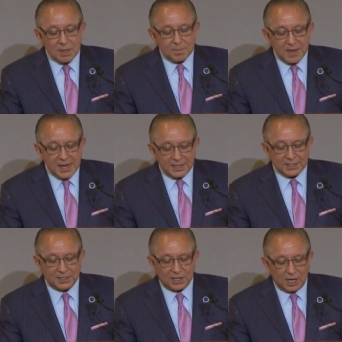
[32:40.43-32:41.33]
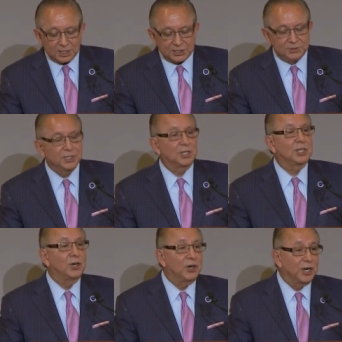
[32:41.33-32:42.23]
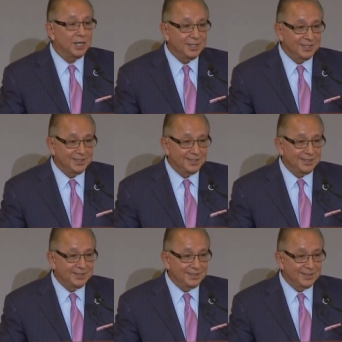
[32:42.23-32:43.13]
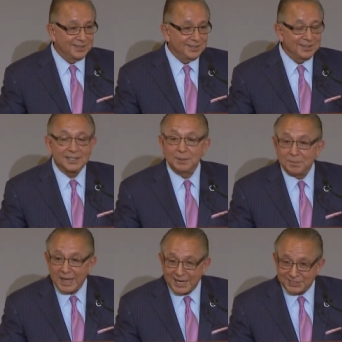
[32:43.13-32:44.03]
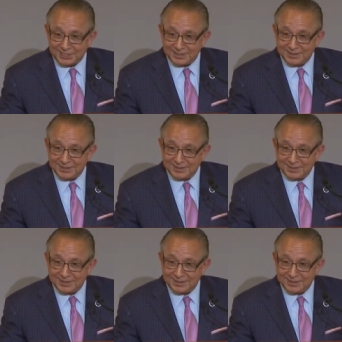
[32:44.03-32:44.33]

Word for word: Pain can cause you to learn compassion.